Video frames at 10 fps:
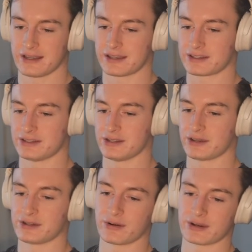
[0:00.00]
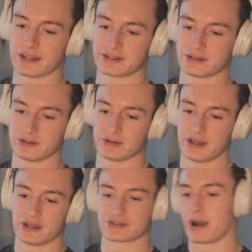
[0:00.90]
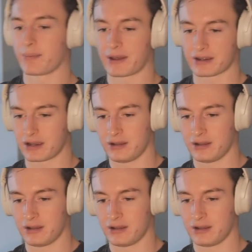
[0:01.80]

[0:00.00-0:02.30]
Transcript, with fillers: Like, you know, you don't need to drop out of